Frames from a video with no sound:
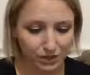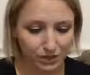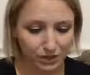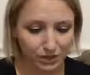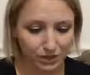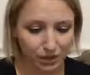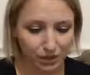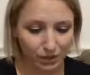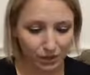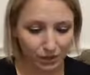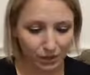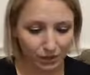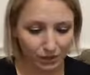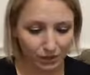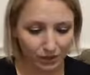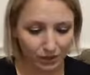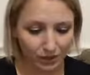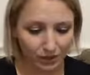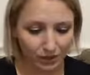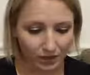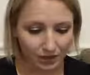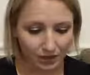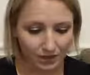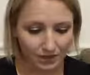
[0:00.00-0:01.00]

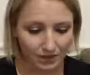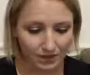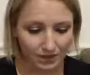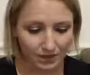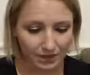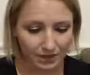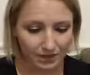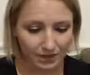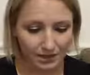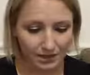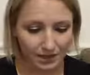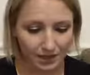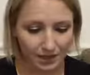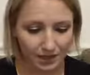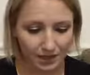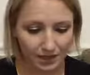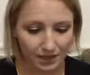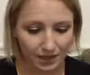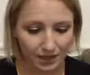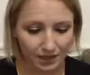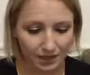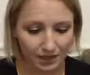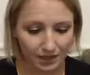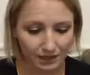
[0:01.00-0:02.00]
So let's
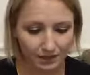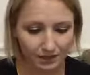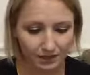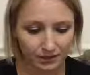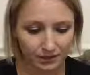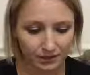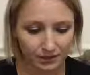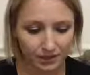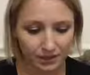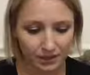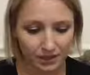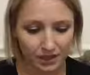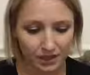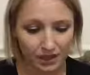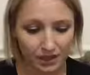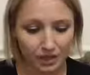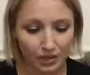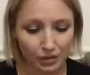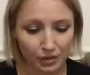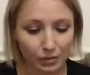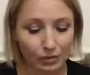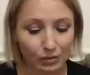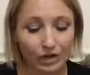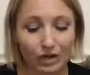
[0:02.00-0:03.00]
see.
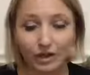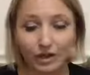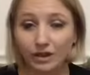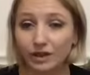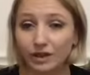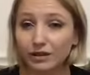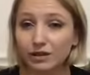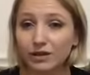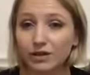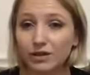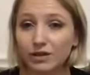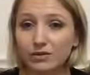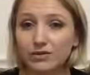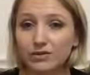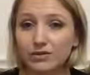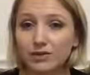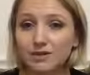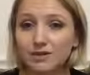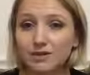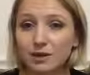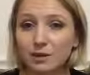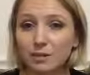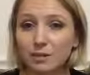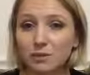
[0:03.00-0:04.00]
What can
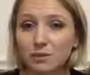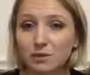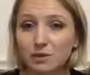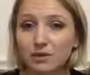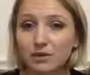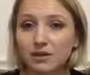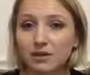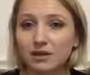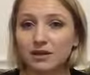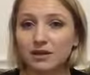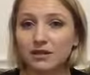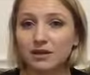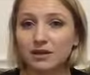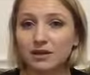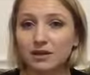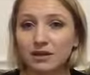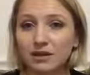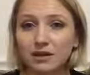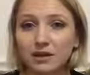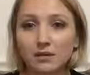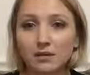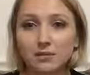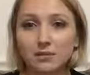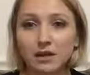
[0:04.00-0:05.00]
coaches help me with?
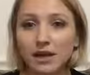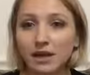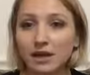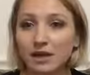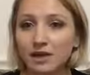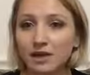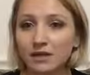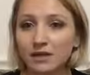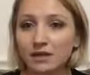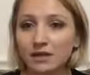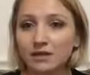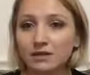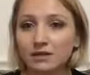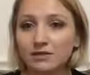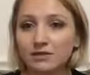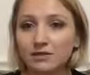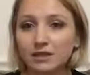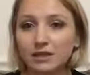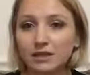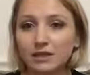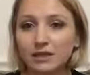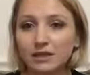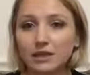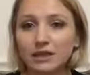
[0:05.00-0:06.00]
Anything,
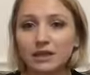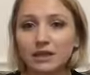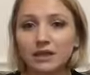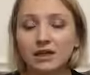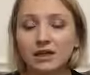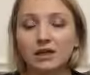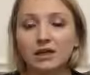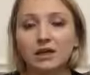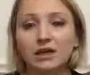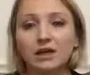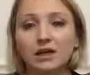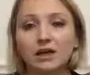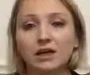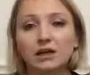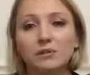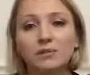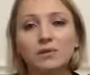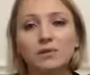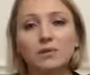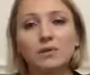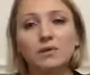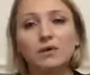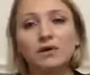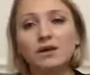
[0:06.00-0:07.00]
really.
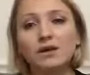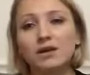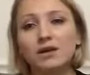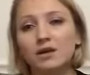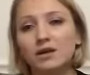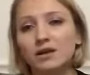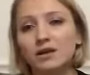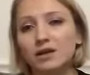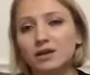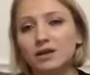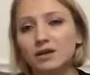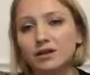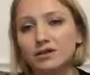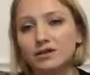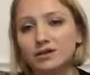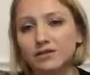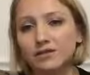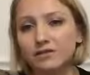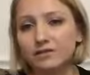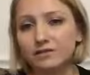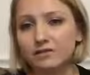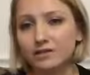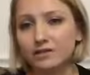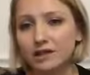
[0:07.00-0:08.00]
We're not here
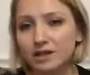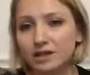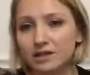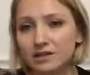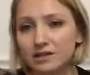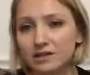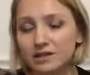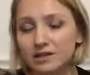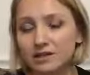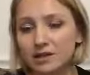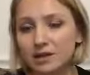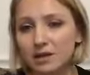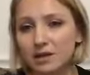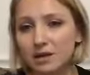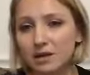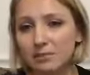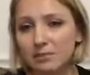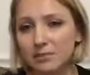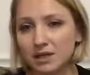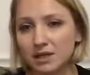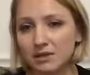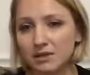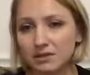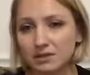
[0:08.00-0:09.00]
to fix
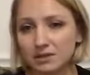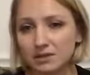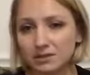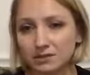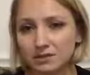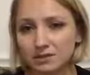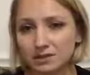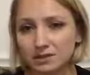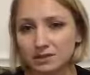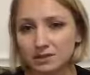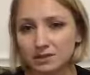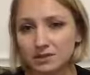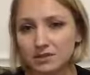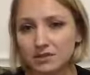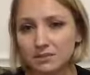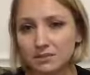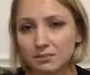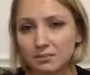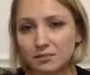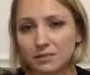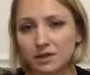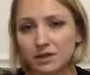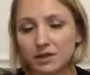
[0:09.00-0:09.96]
mental illness.